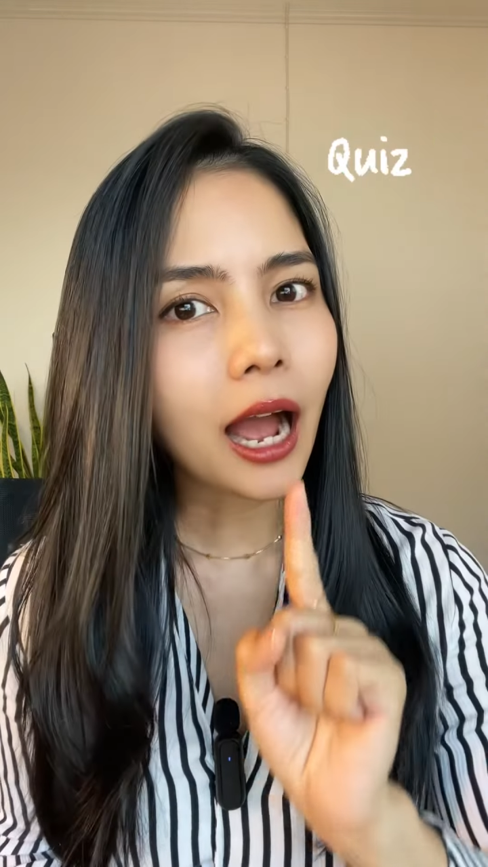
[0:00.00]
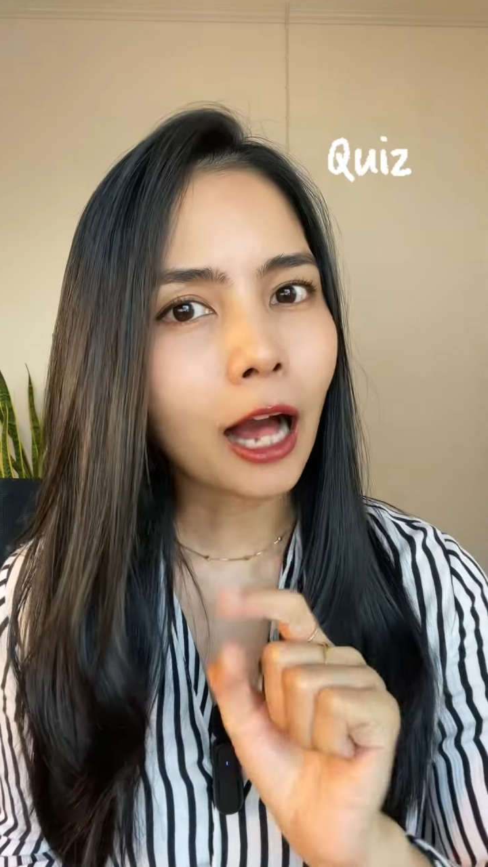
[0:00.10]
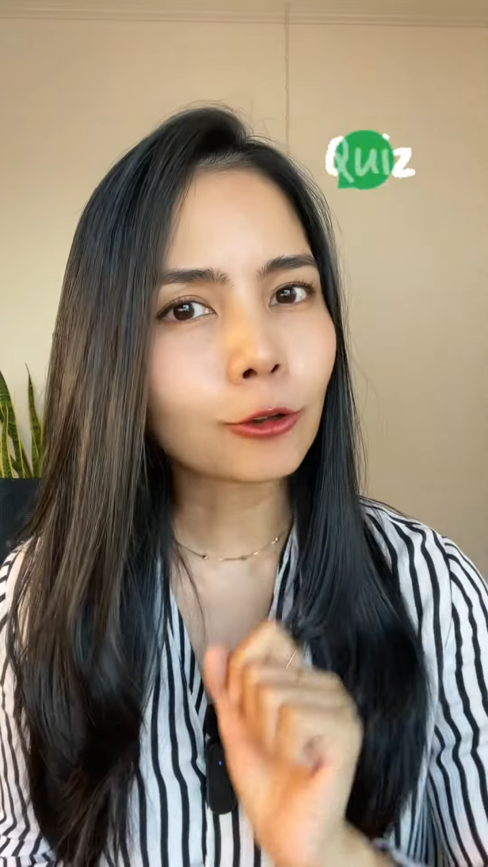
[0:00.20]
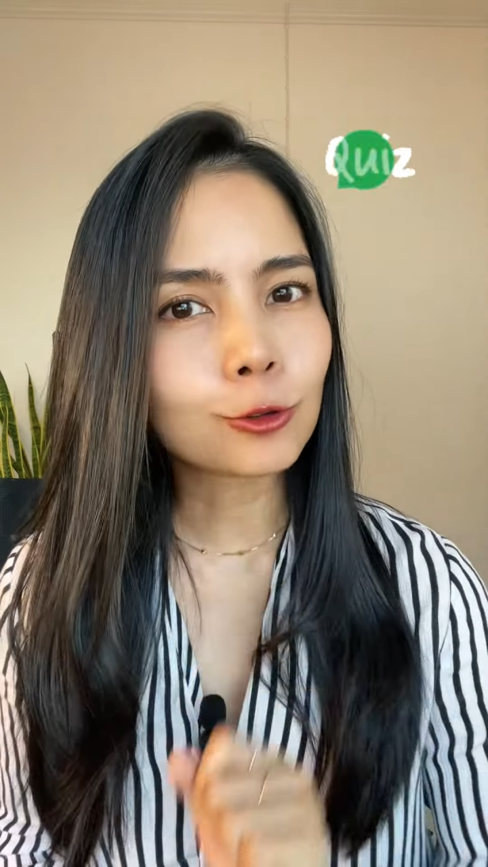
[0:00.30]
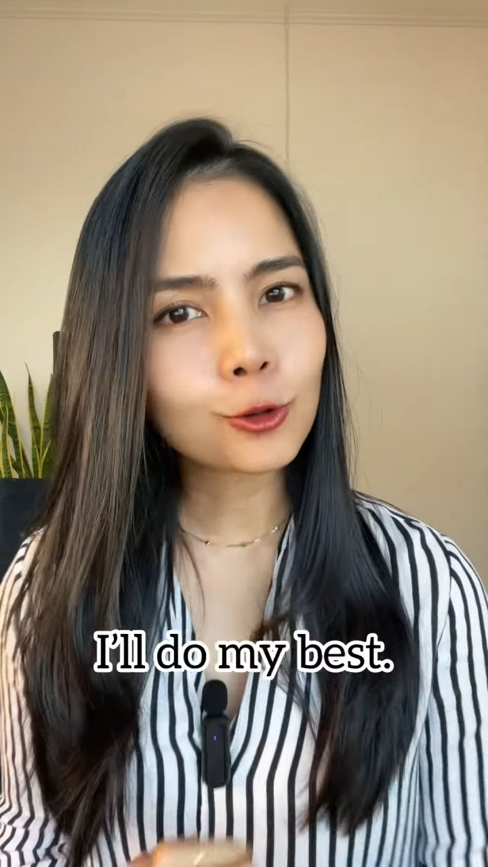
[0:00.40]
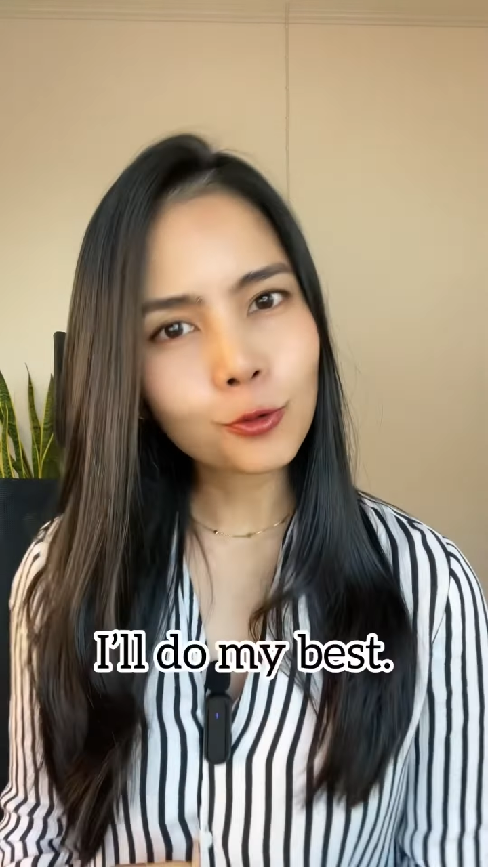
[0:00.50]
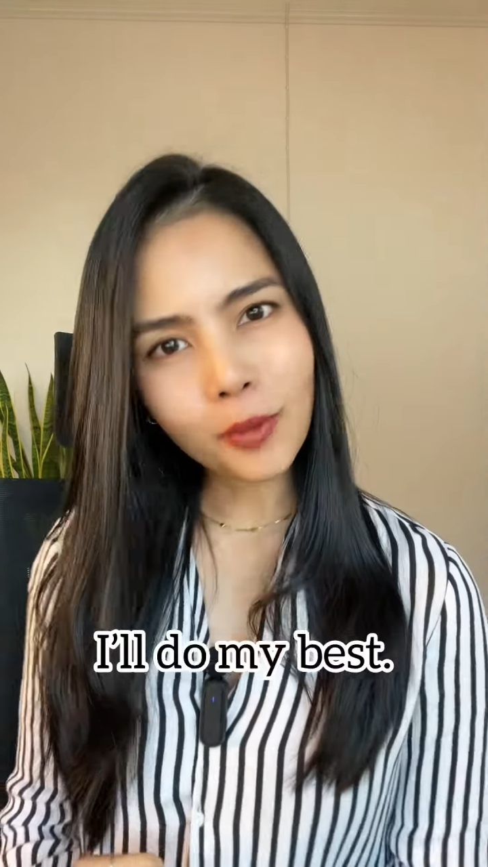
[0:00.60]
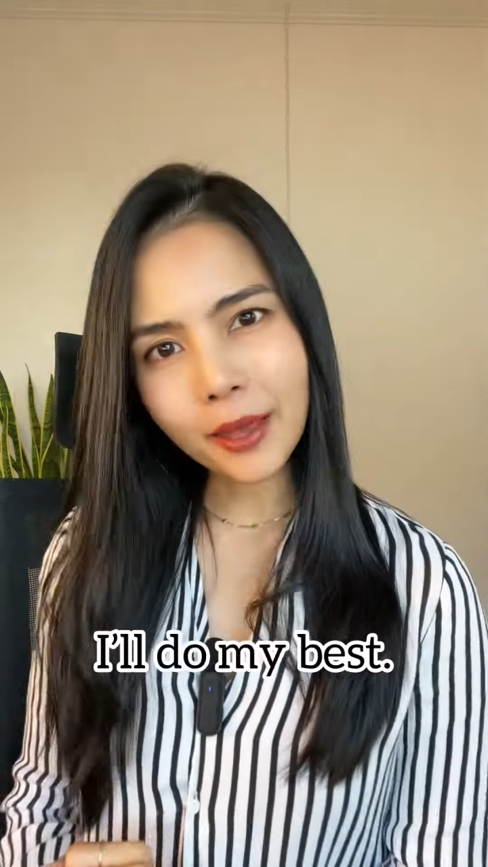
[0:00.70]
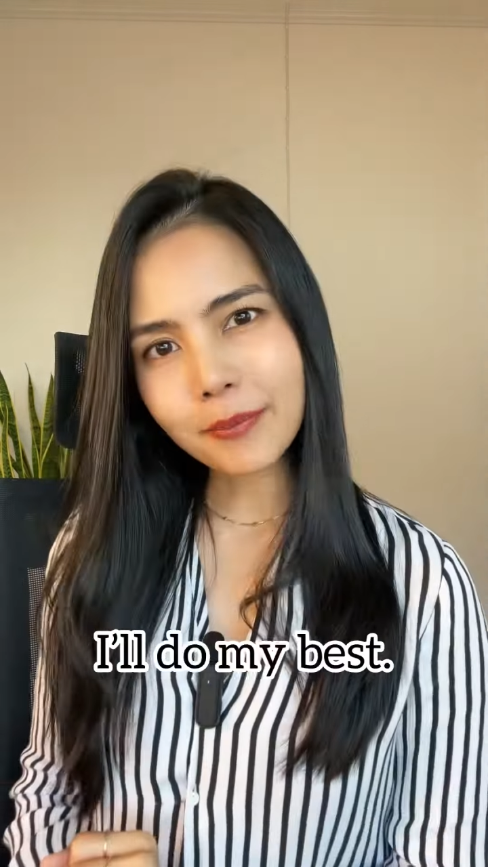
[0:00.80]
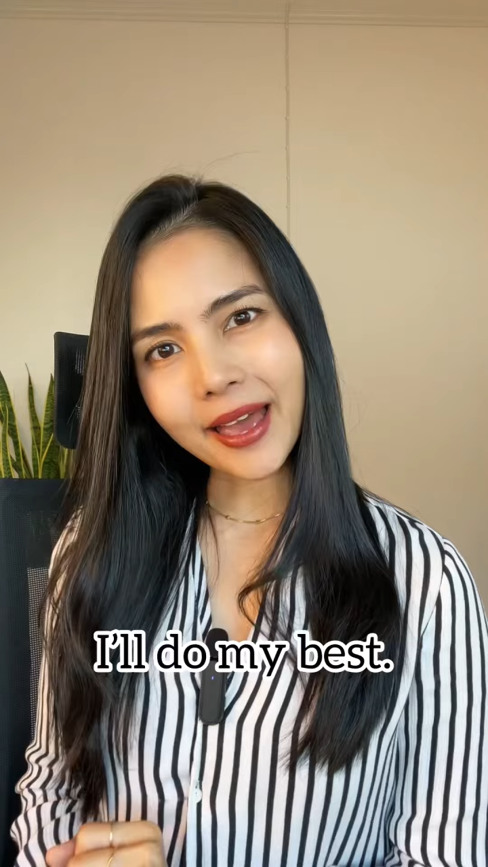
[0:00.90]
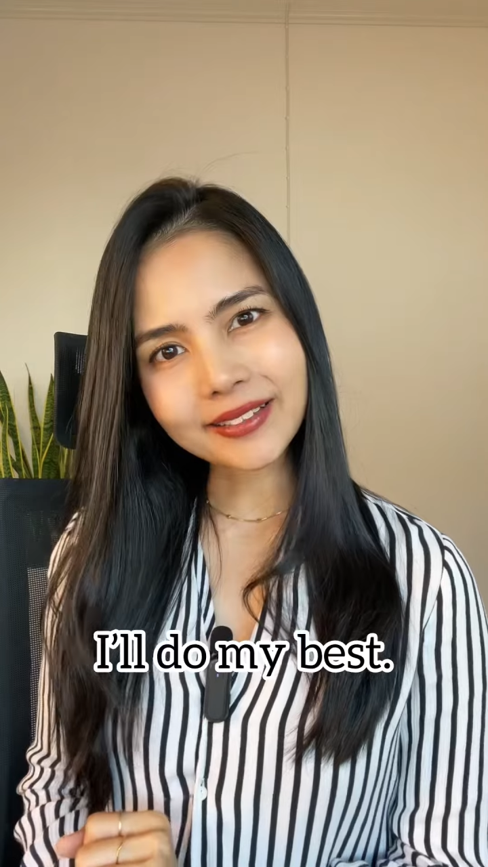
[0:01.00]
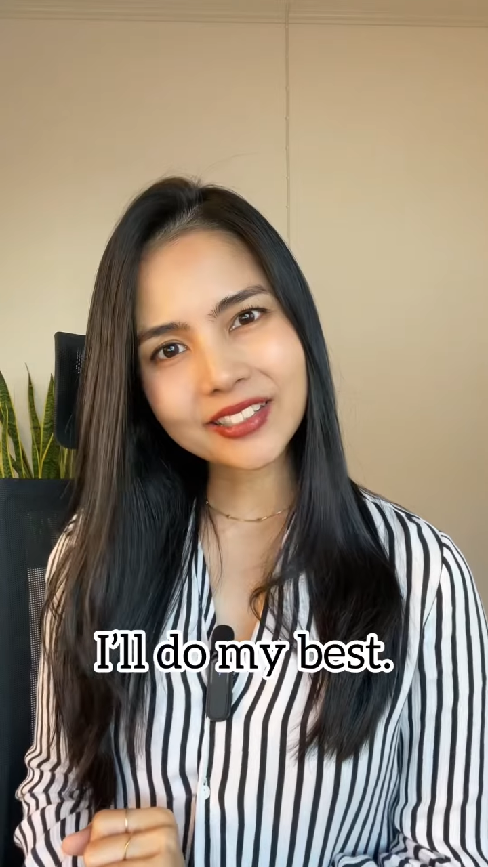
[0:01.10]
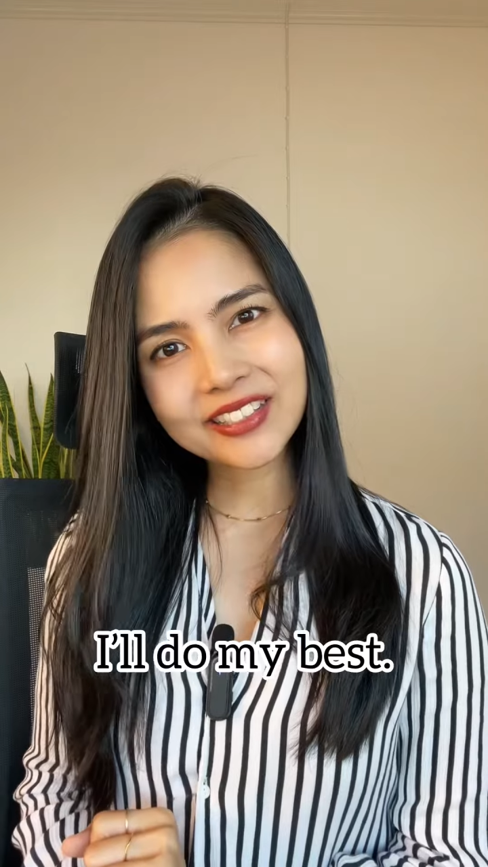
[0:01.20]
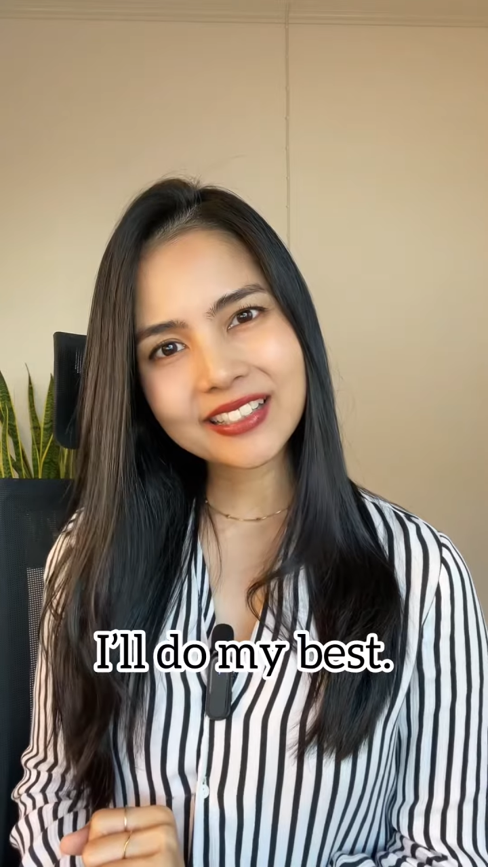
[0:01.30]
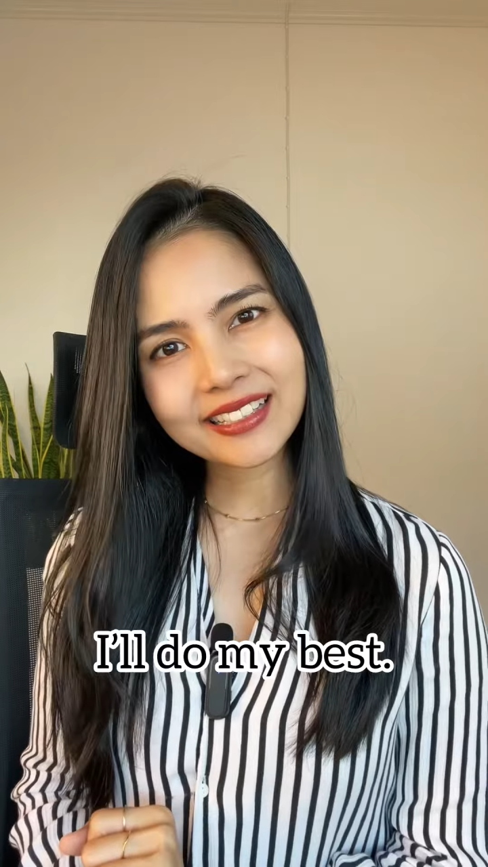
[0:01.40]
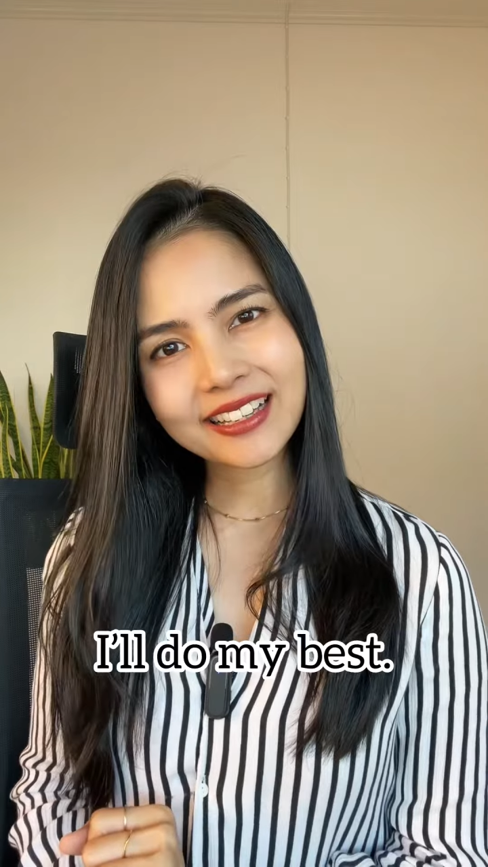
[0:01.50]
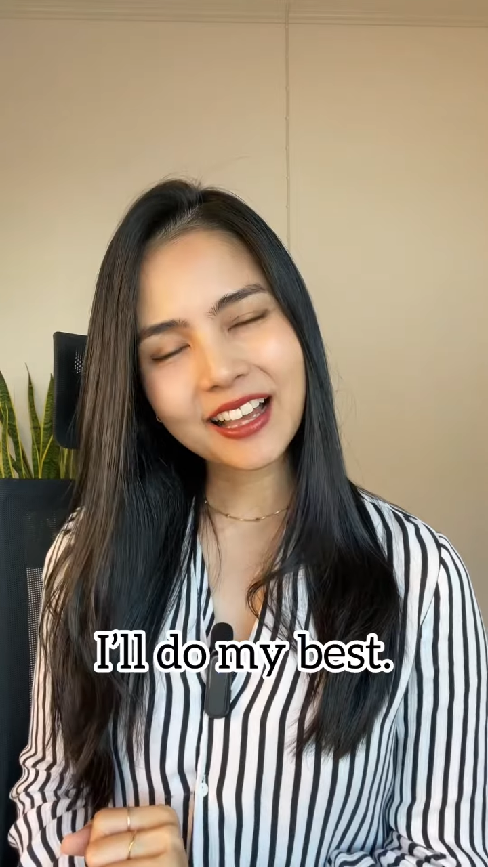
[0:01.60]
I'll do my best